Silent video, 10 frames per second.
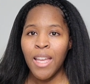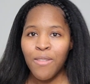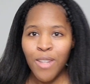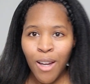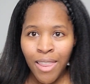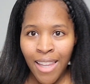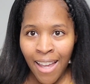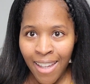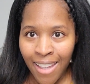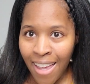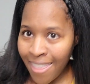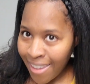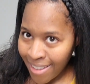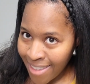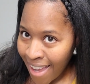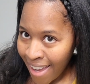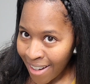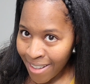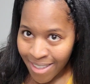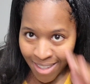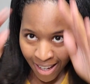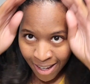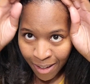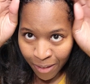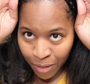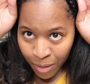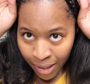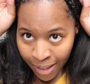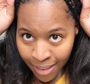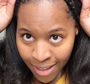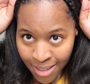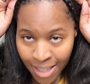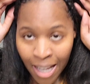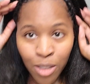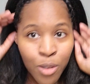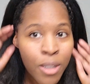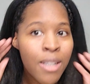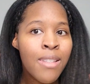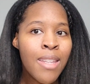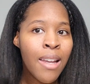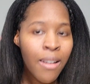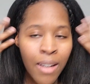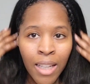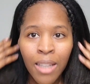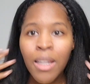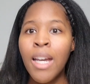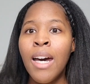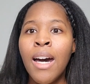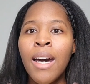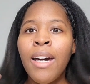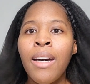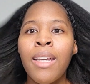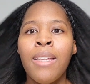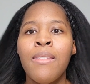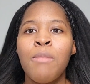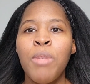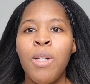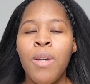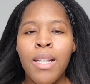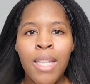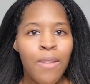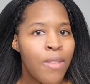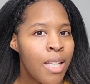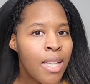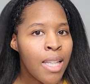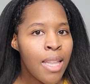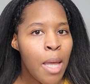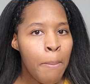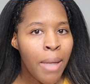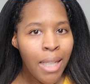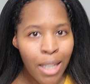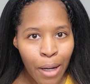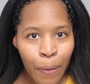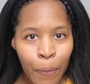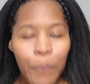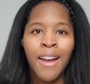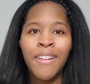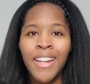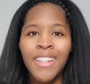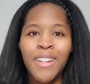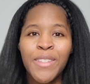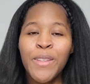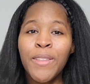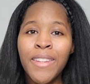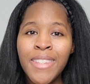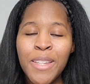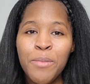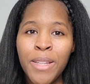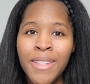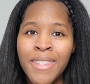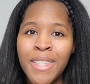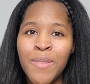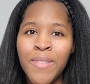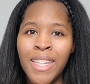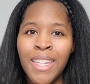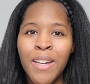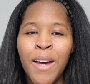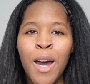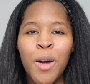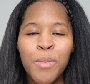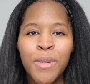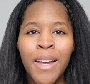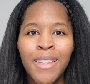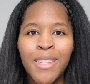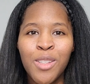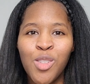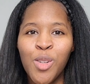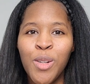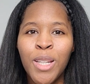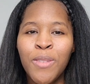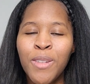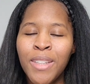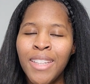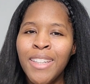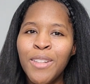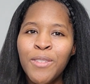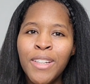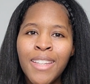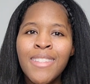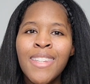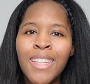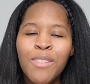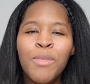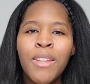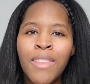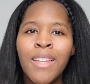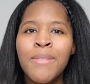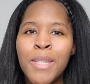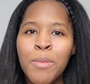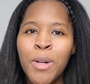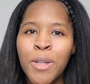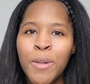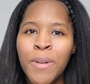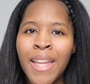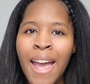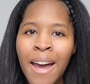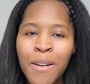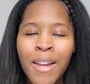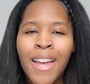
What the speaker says: if y'all like this hairstyle, if you like this natural hairstyle in inspo, definitely let me know. All right, y'all, so this completes this video. I hope you guys enjoyed. If you did, don't forget to give me a thumbs up on your way out.